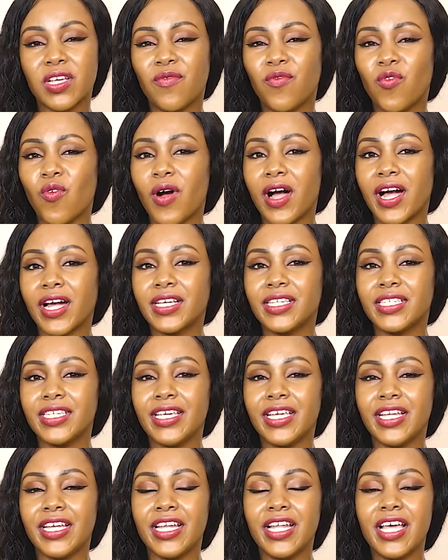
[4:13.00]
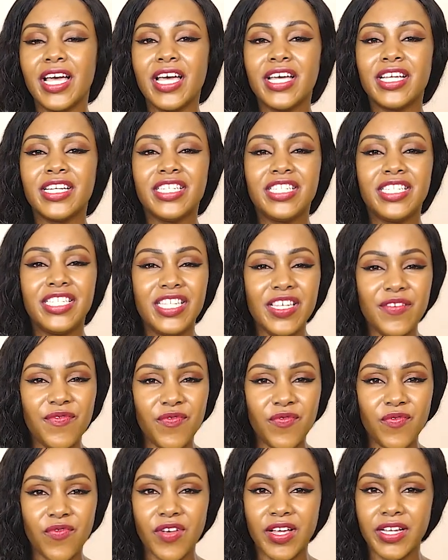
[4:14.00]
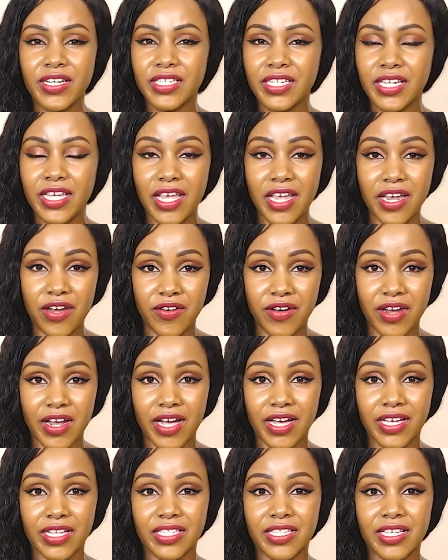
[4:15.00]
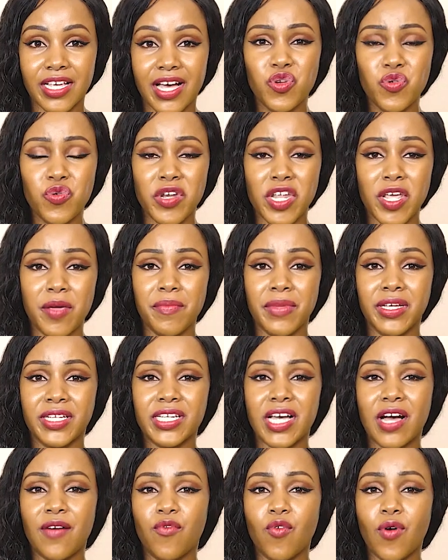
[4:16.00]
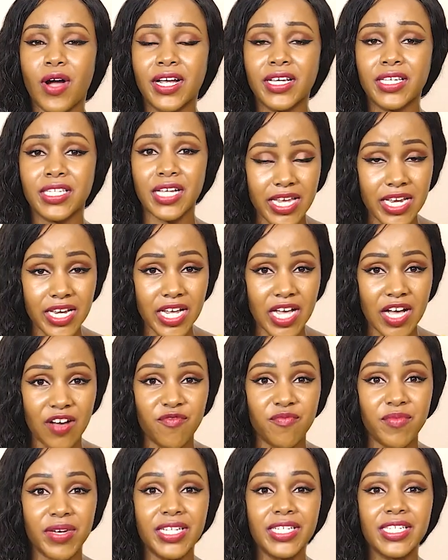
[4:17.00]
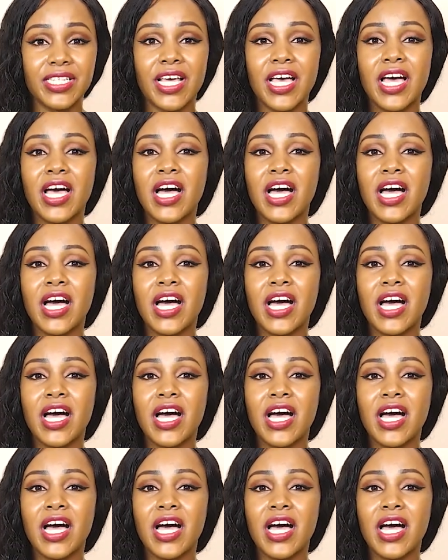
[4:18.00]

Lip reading: I've worked in different areas, you name it. I've worked in government,